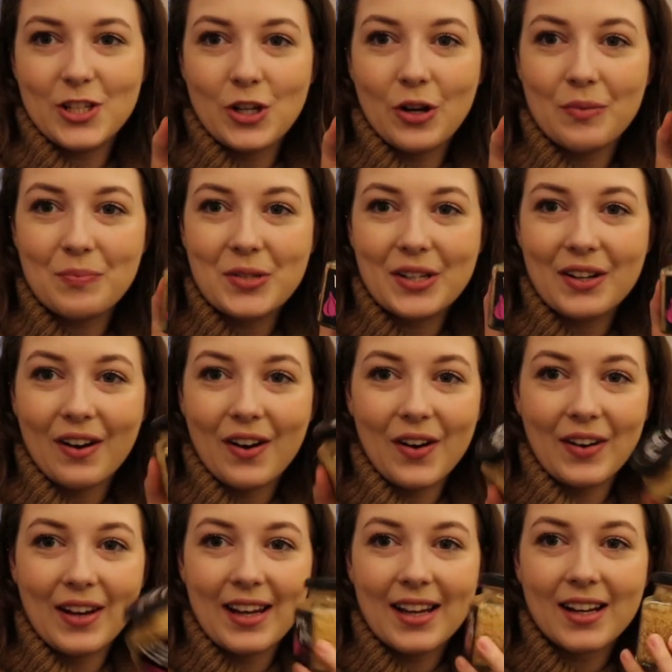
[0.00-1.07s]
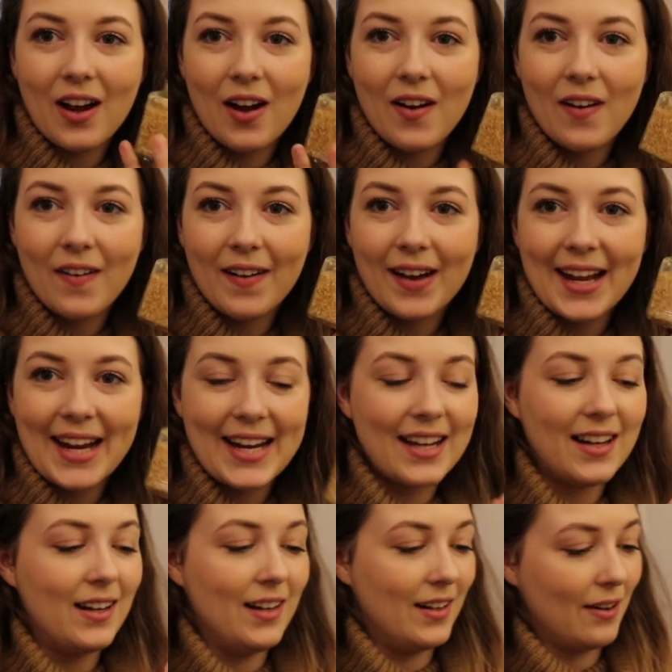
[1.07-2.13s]
chopped garlic.
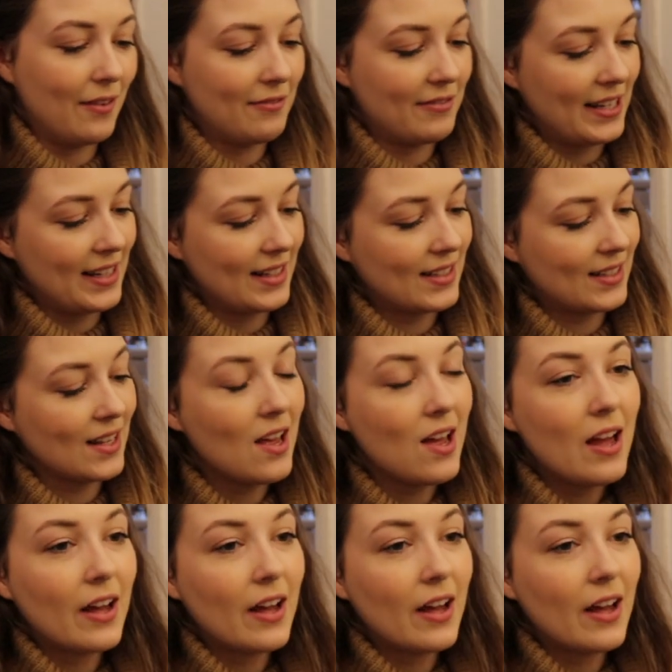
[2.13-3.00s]
I love this.